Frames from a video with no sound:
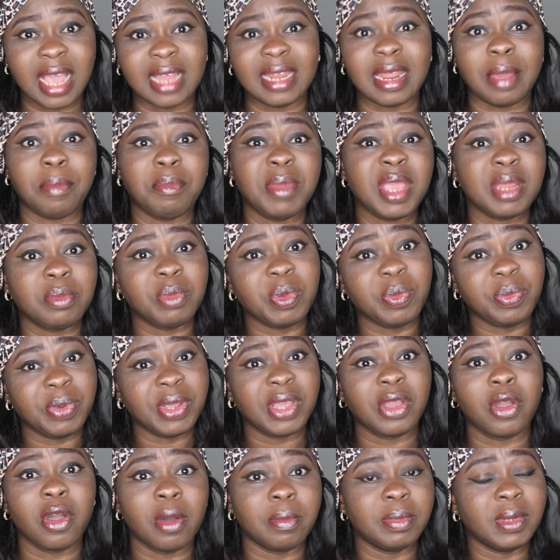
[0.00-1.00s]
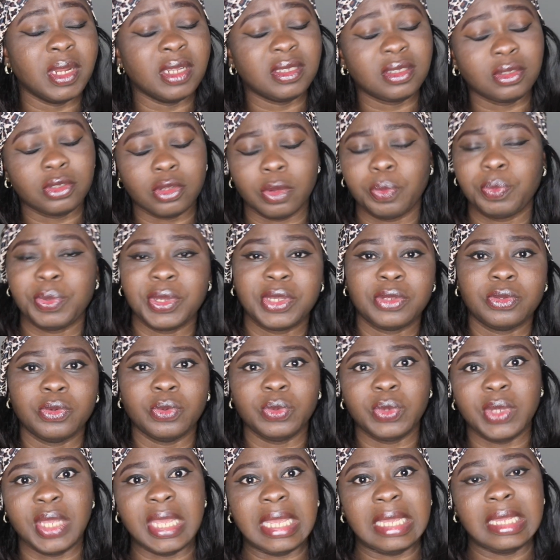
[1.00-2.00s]
that made me bring up this topic
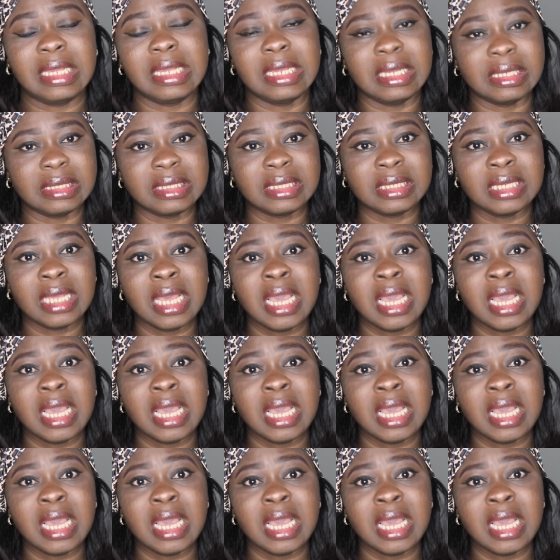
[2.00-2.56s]
today, is